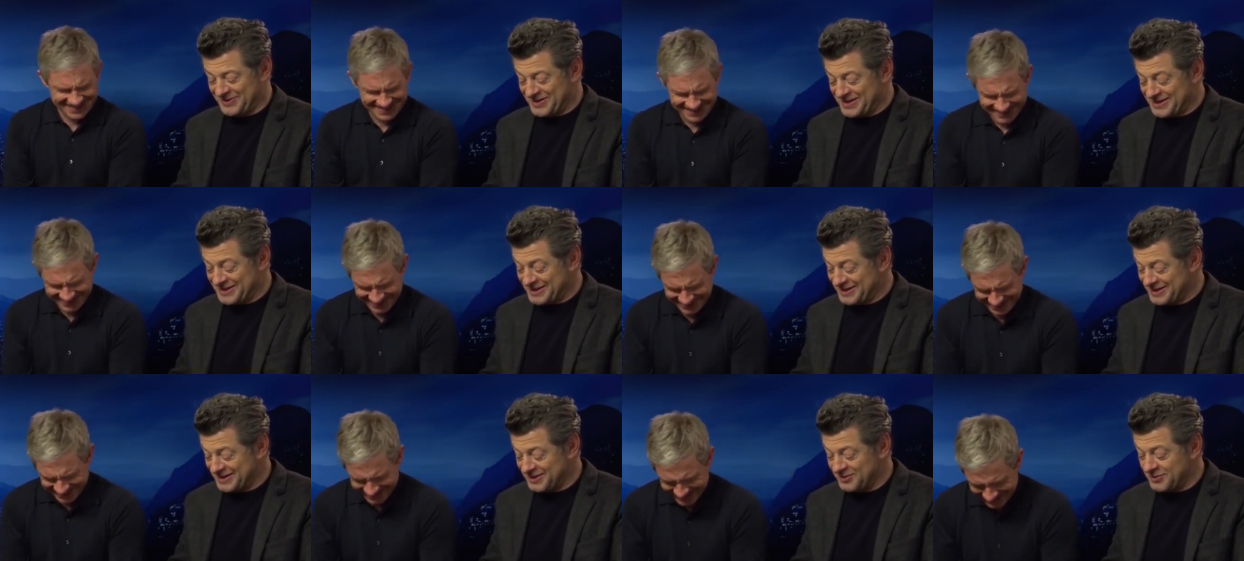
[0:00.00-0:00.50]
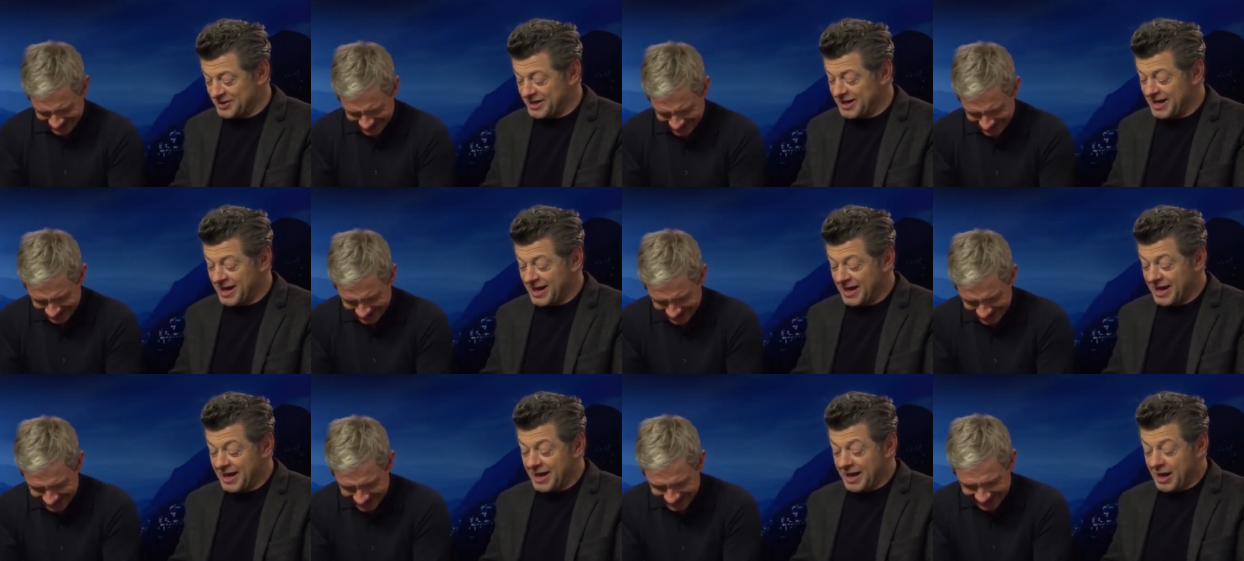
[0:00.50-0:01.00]
Speaker 1: crazy
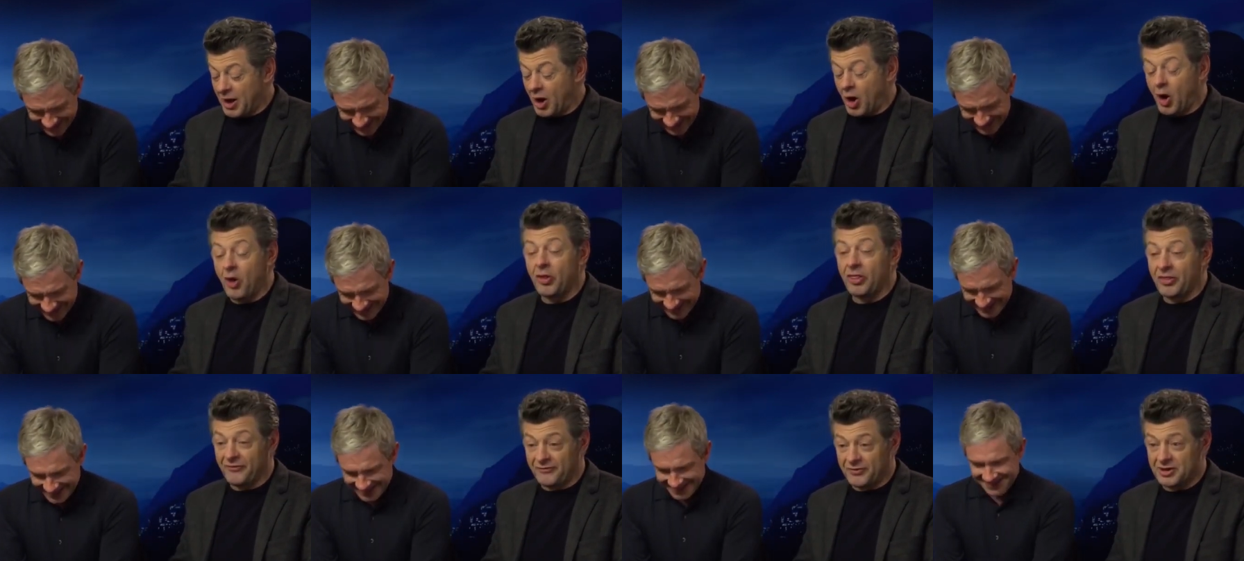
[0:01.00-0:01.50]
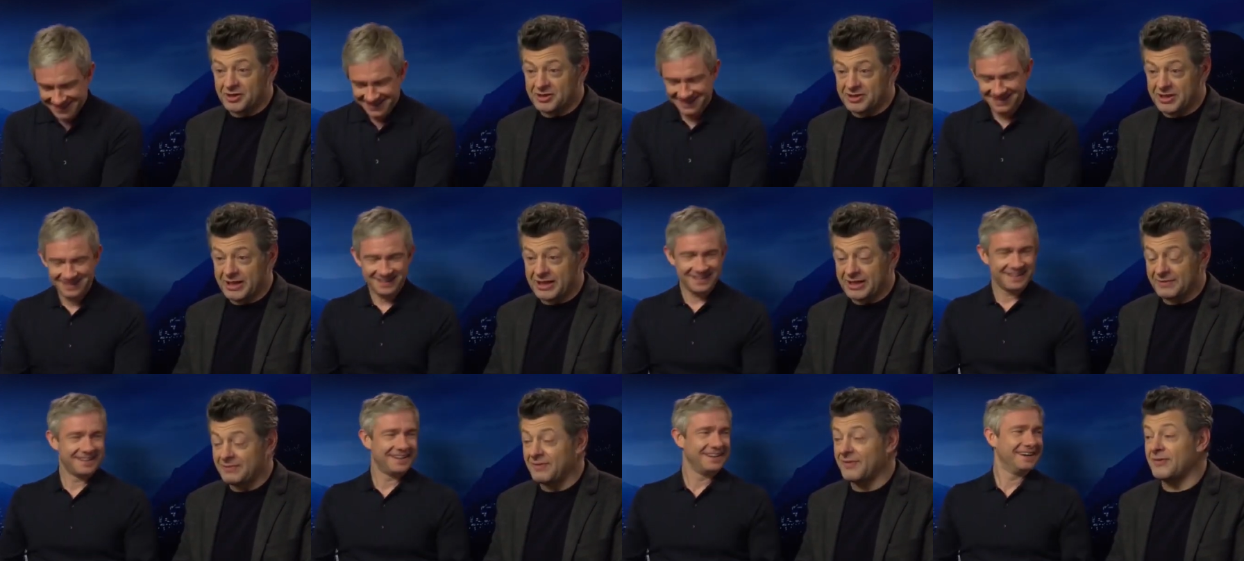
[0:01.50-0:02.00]
degree on the
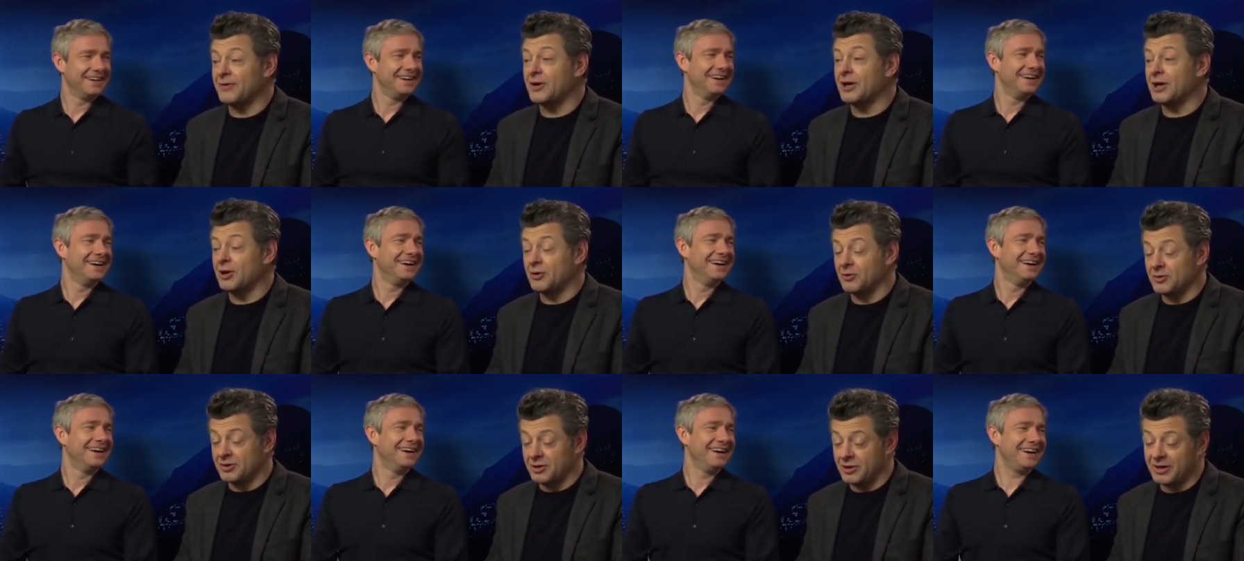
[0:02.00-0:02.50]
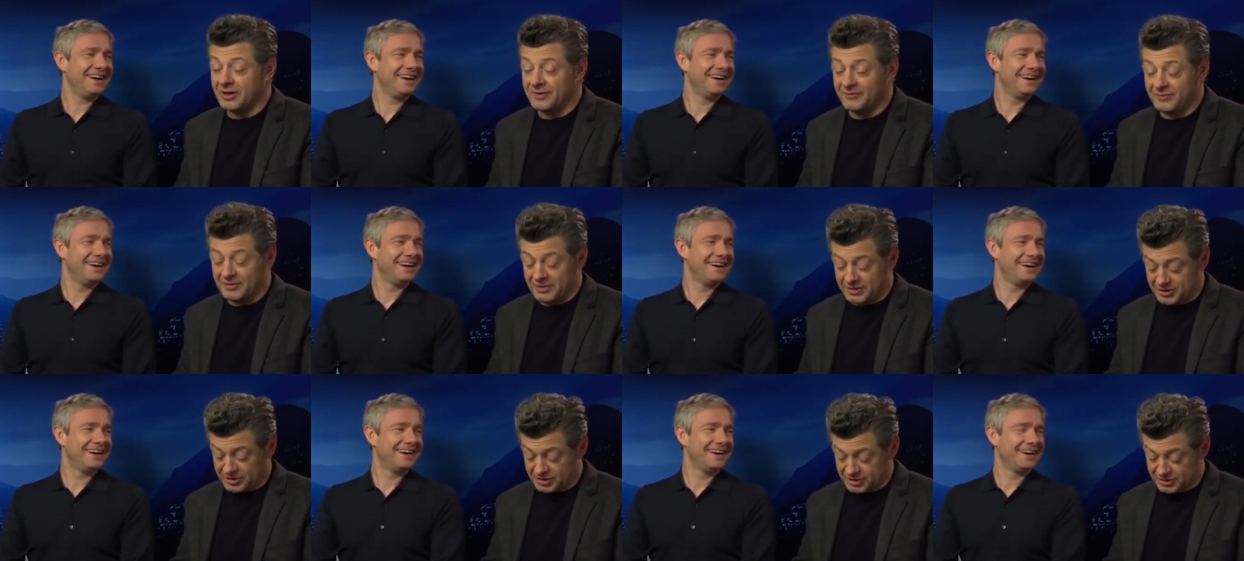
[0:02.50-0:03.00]
first take of a very long night
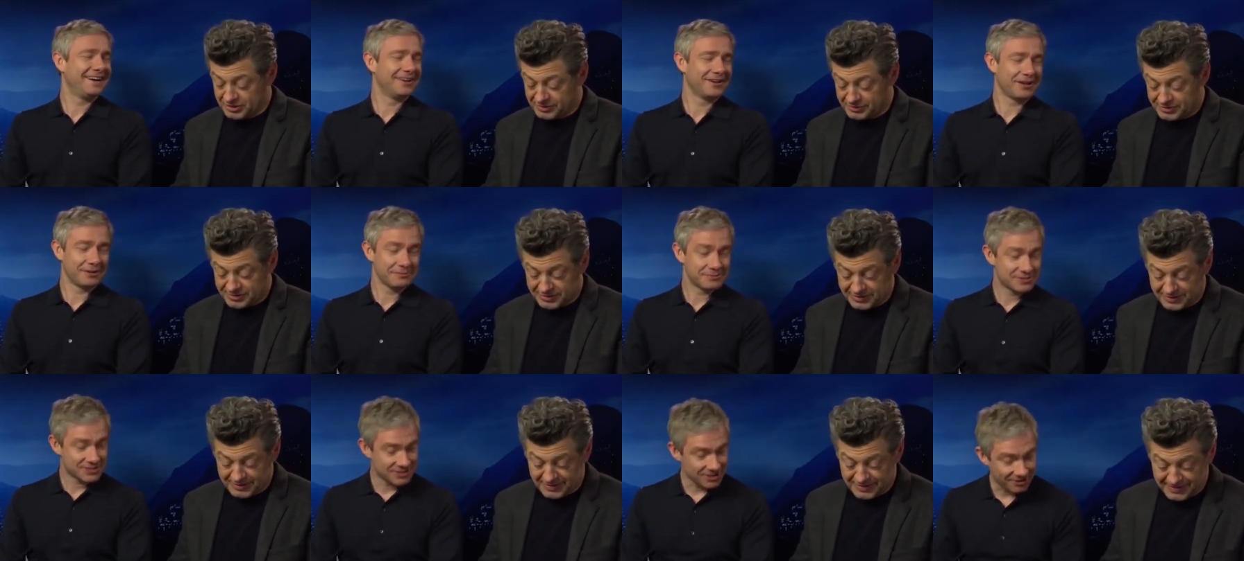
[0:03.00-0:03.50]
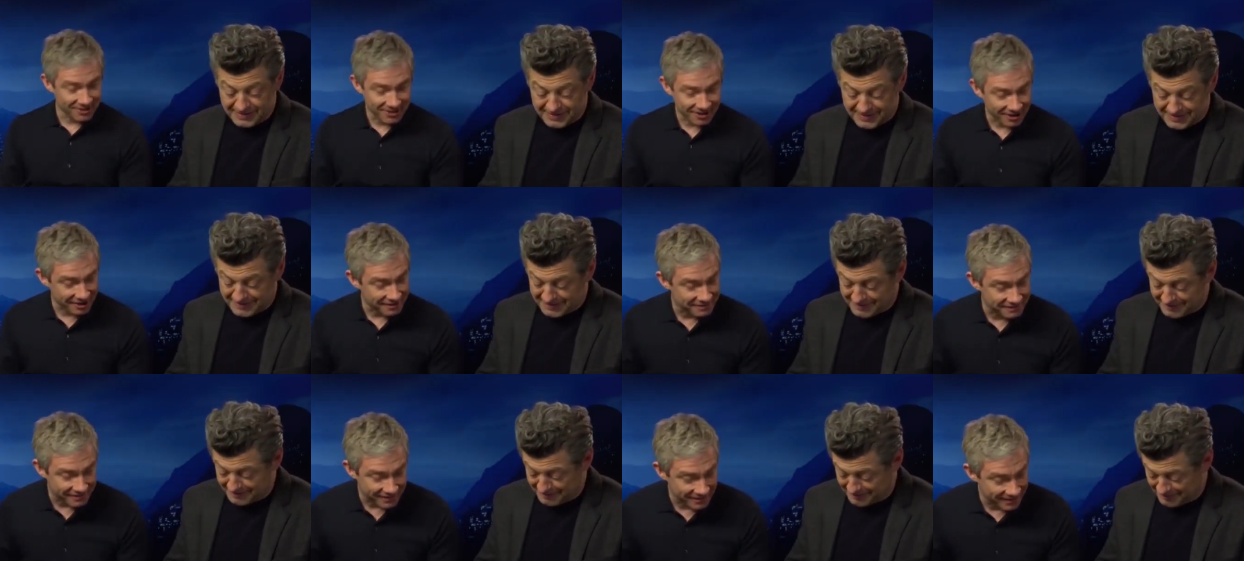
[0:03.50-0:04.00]
of night shoots. And I'm wow.
Speaker 2: sorry
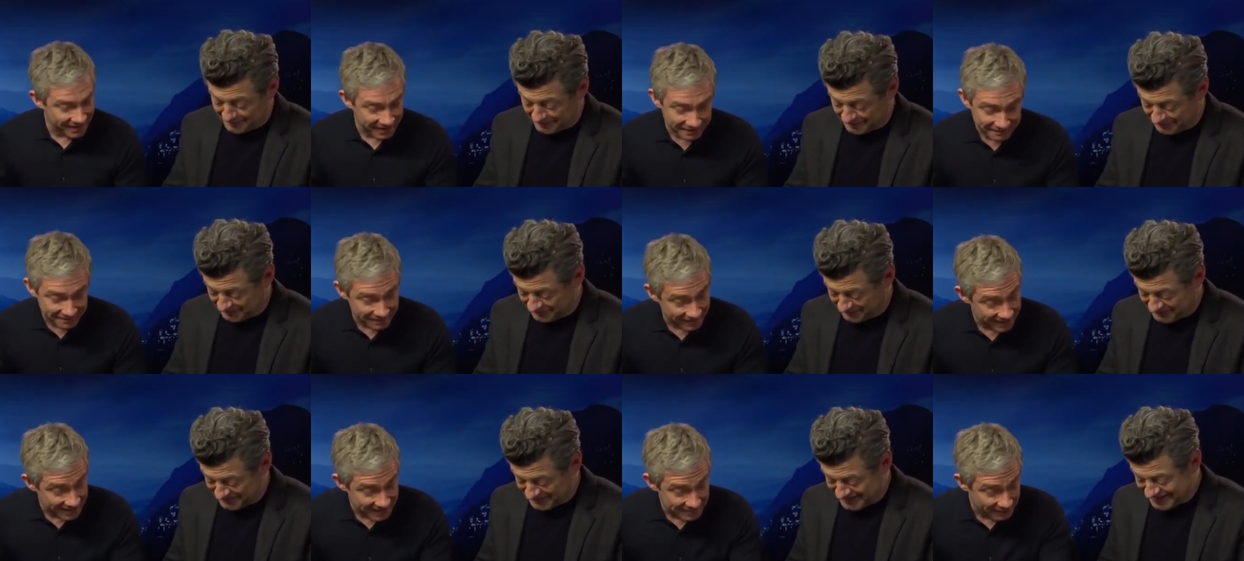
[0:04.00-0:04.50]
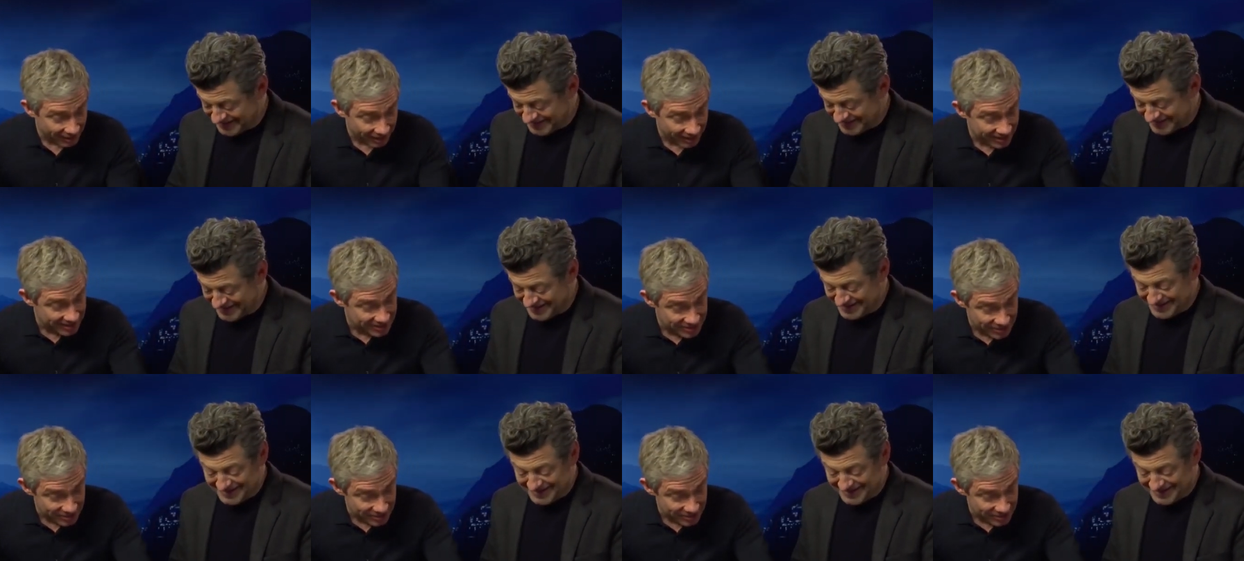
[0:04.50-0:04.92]
that I find that funny, but I